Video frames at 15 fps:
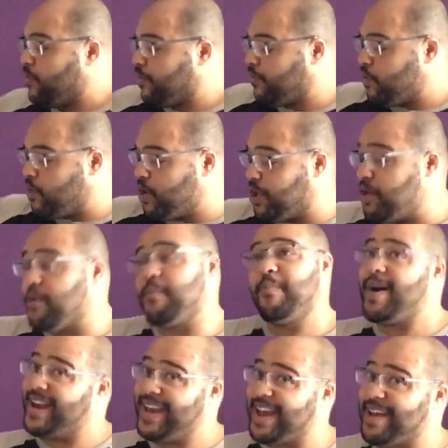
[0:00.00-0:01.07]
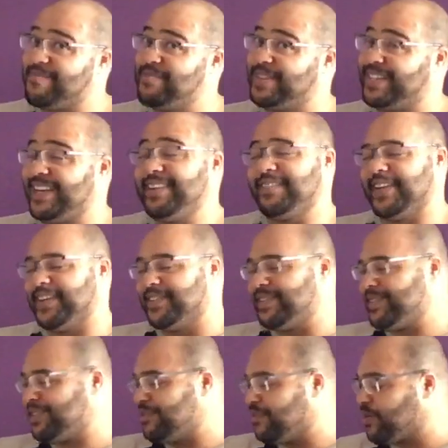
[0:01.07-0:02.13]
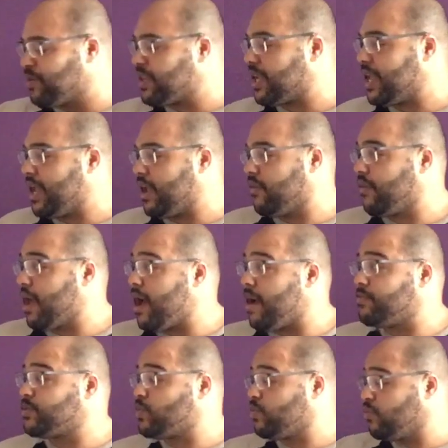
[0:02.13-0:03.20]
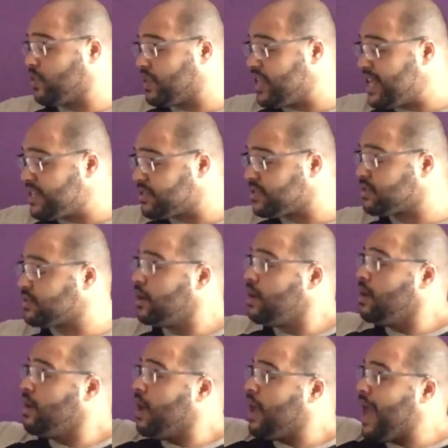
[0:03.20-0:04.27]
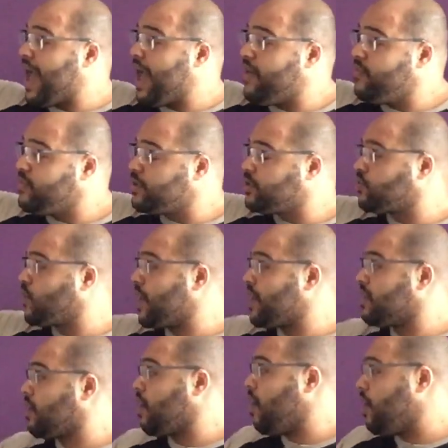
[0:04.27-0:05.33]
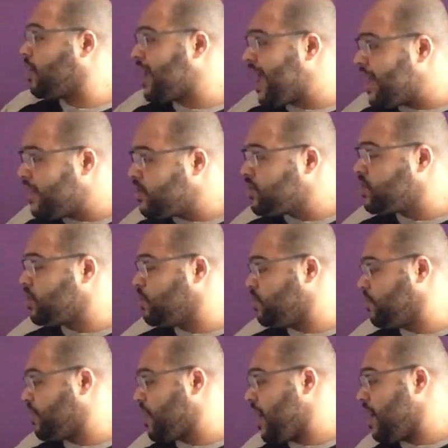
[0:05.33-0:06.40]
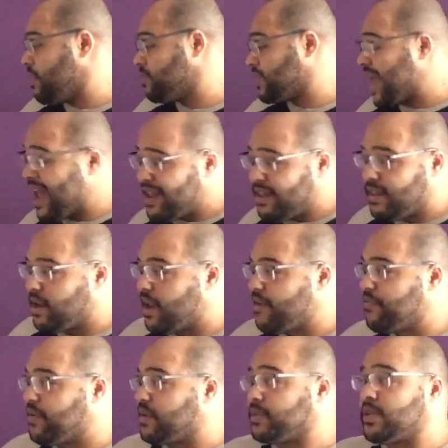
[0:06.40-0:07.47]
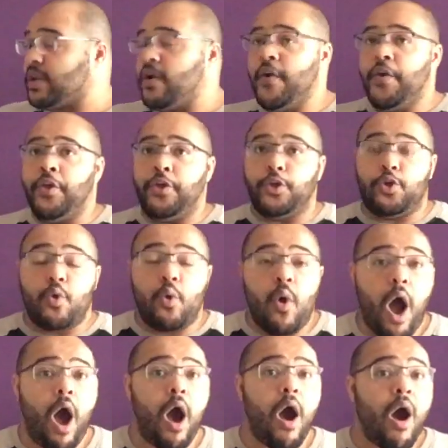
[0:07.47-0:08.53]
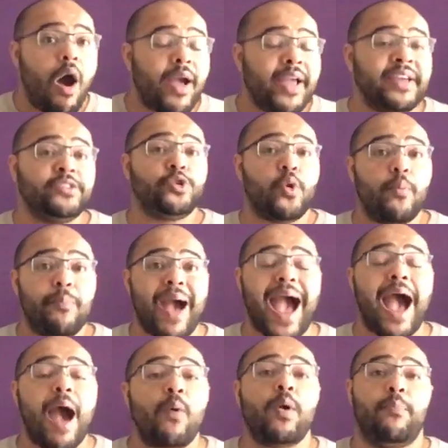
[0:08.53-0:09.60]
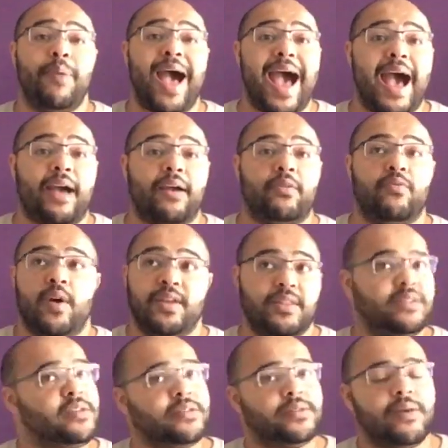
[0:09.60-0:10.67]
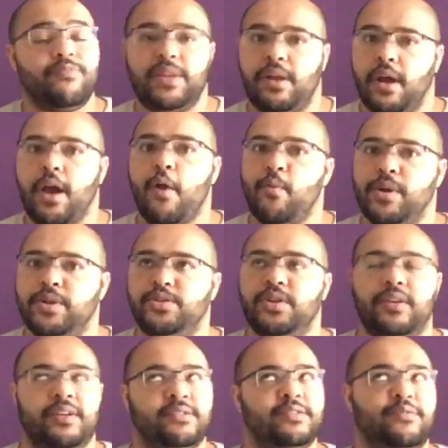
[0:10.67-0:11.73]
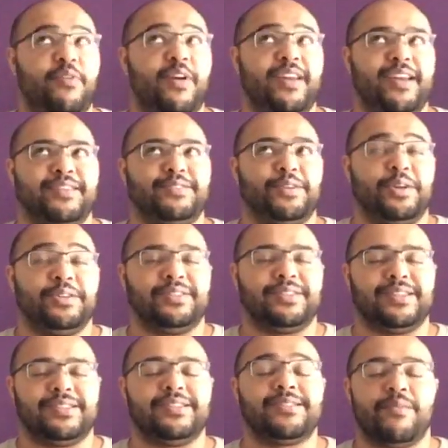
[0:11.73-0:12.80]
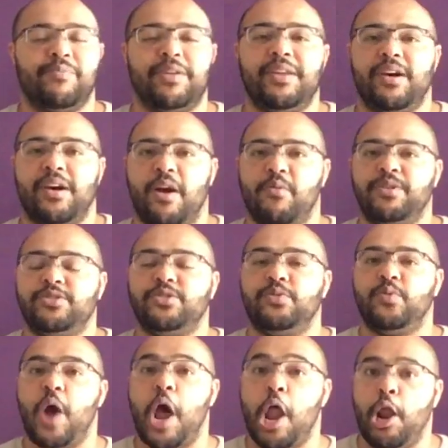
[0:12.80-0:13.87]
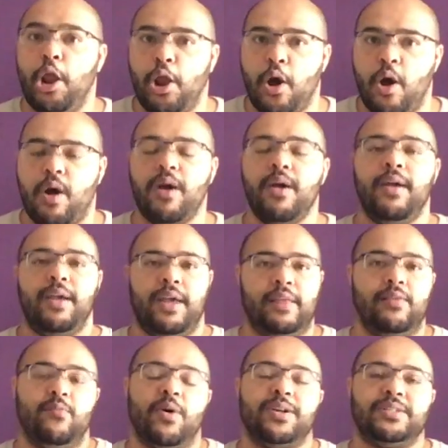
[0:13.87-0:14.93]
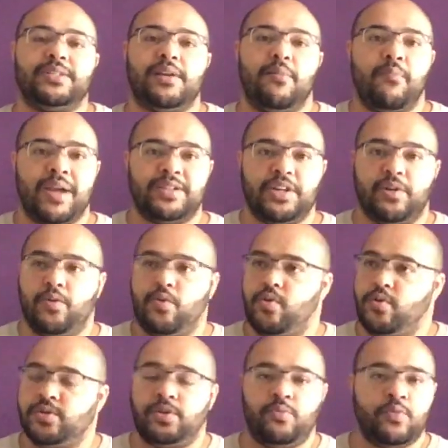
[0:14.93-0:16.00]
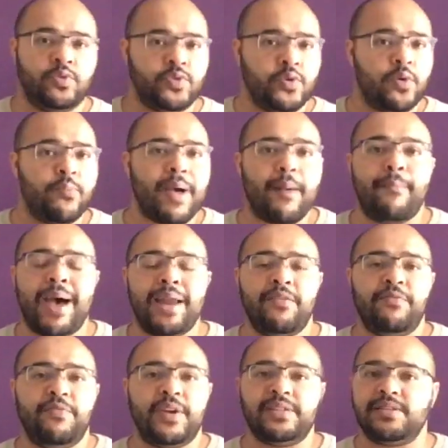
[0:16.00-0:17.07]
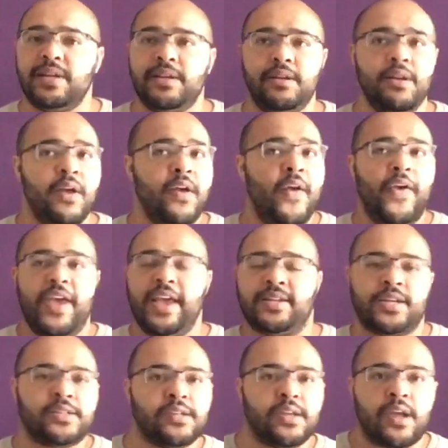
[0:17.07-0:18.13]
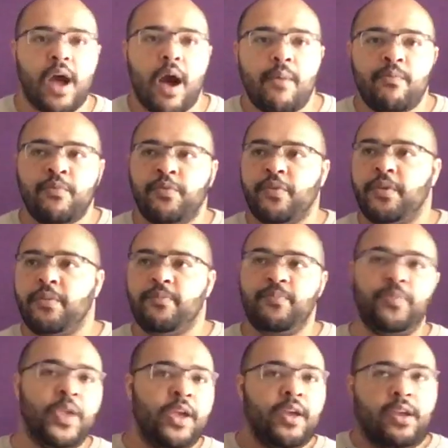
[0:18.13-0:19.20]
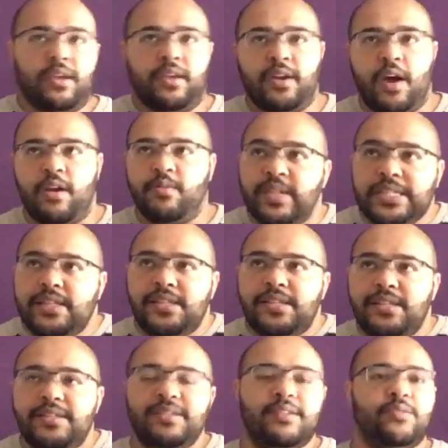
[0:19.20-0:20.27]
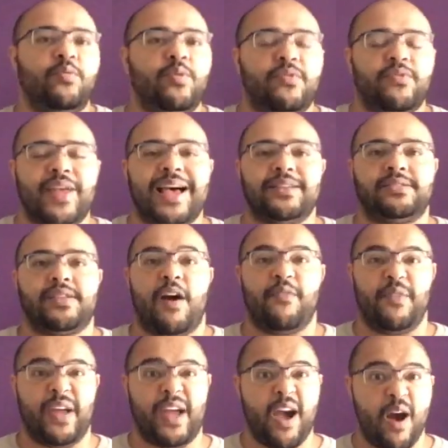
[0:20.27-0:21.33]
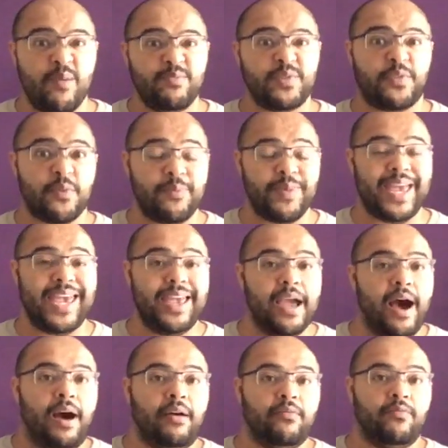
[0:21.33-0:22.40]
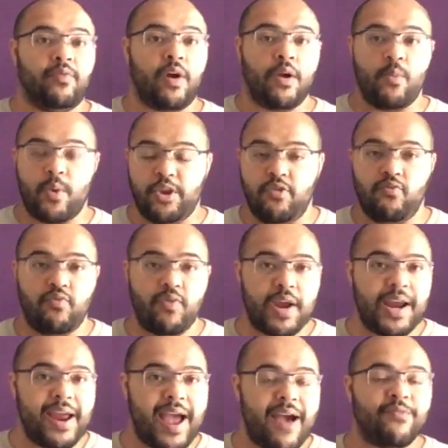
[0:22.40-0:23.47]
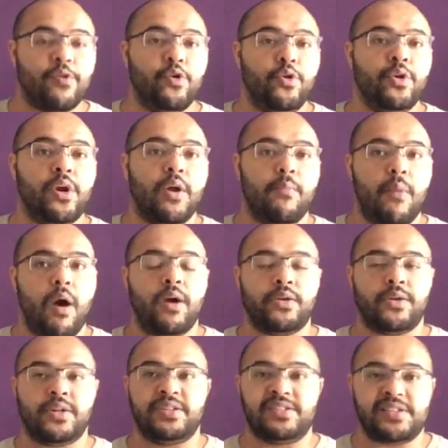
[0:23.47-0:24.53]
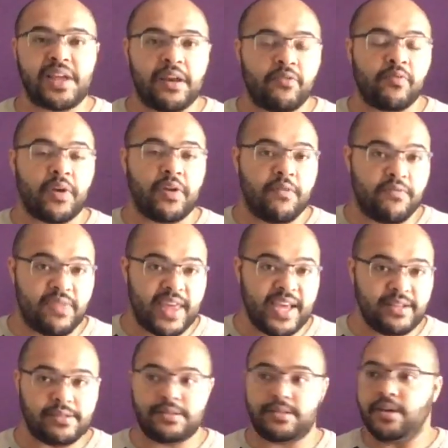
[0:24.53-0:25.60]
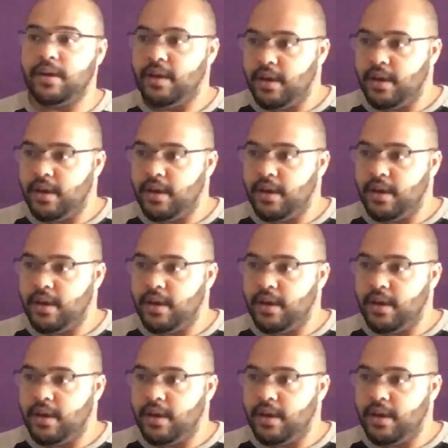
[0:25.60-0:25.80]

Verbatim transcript: for your money and materials, you've got the King of Cups. This and the Strength card and the Two of Cups and the Lovers. Your heart is your power pack, right? This is something I go into, and it's funny actually, because this is something I go into a lot in the Mindset Magic course. You want to talk about manifesting? It doesn't come from, you know, and all of that stuff. It comes from here, right? When you really have good command and centering of this,